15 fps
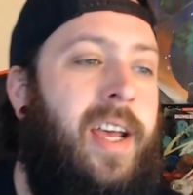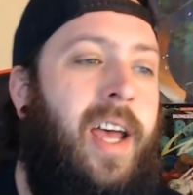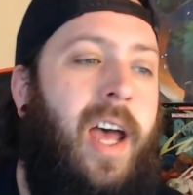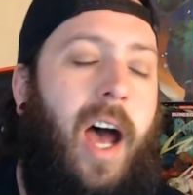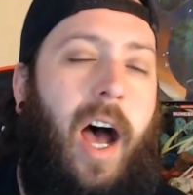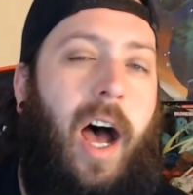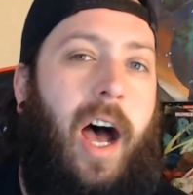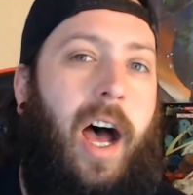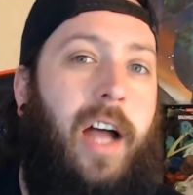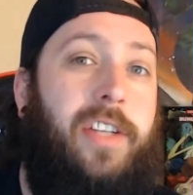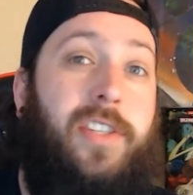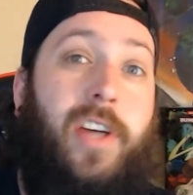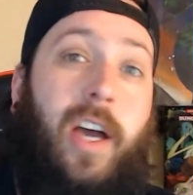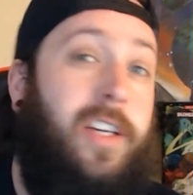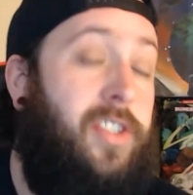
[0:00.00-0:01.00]

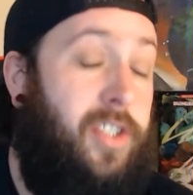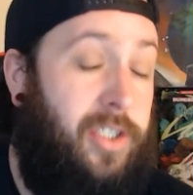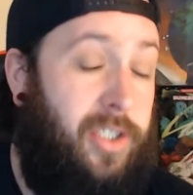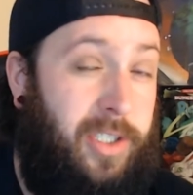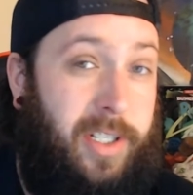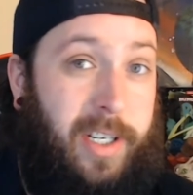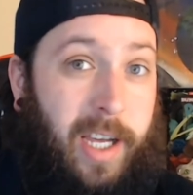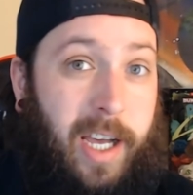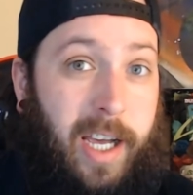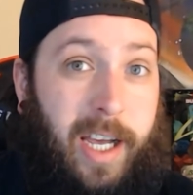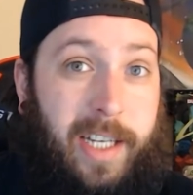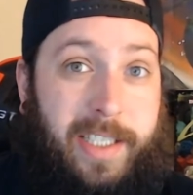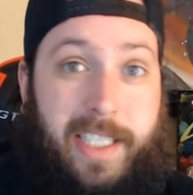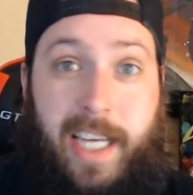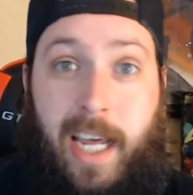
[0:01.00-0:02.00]
talk to your
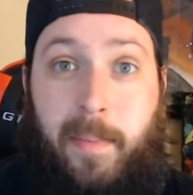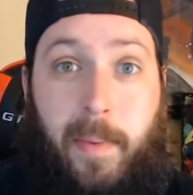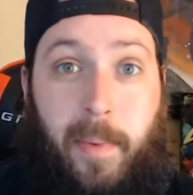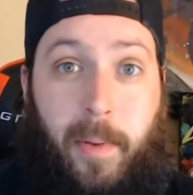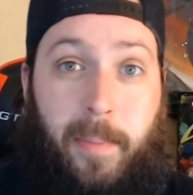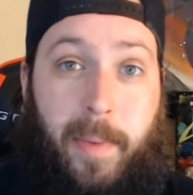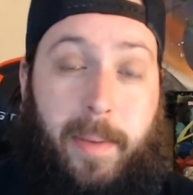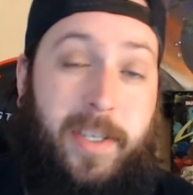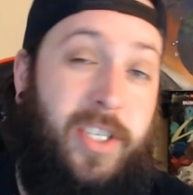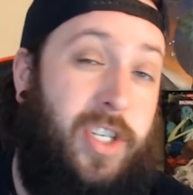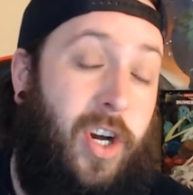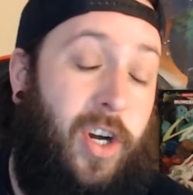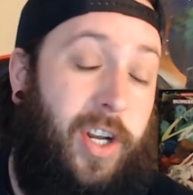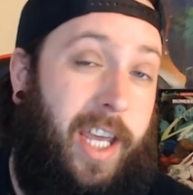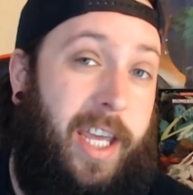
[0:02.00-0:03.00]
DM about maybe
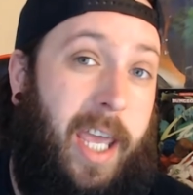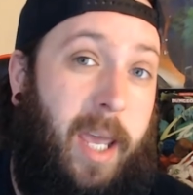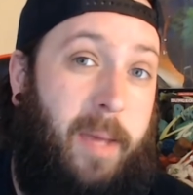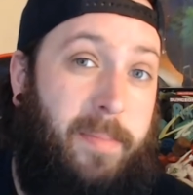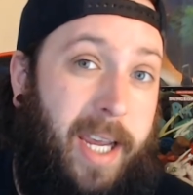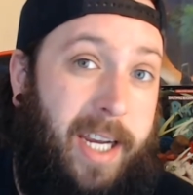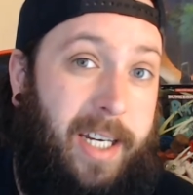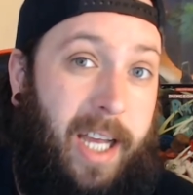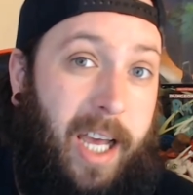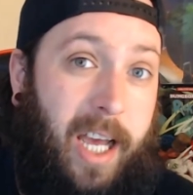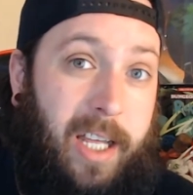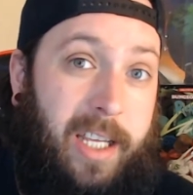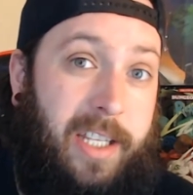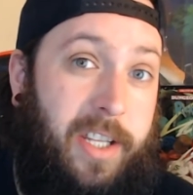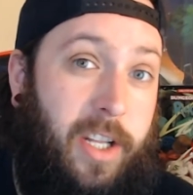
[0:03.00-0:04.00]
starting a campaign
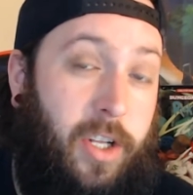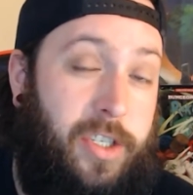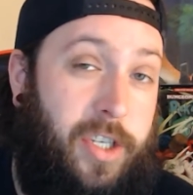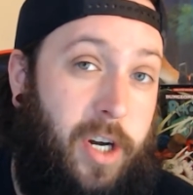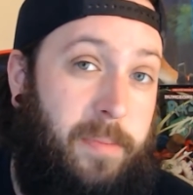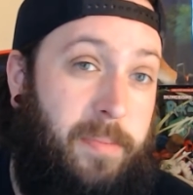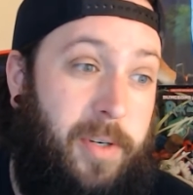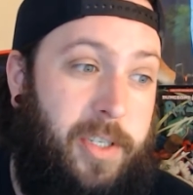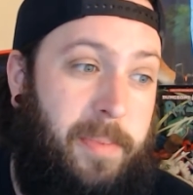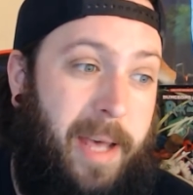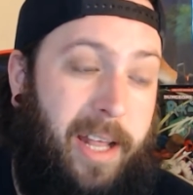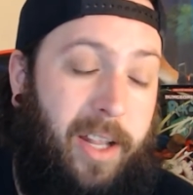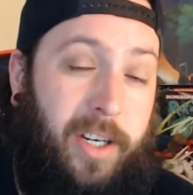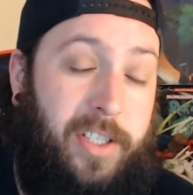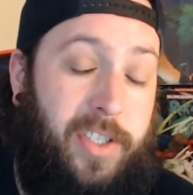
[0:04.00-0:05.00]
in the Lhazaar
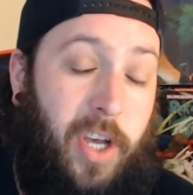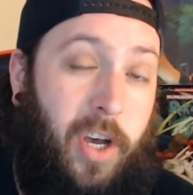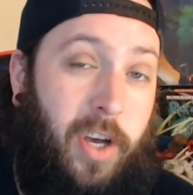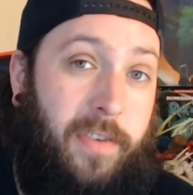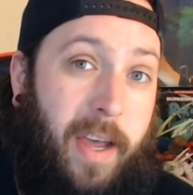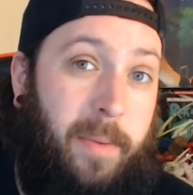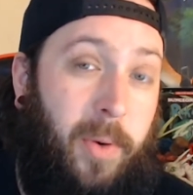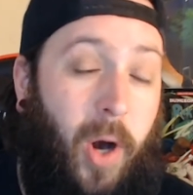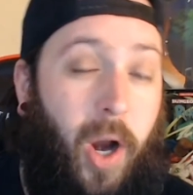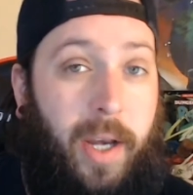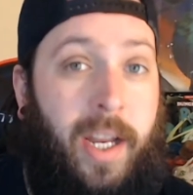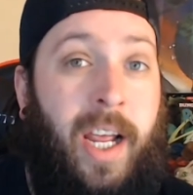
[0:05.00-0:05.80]
Principalities of Eberron.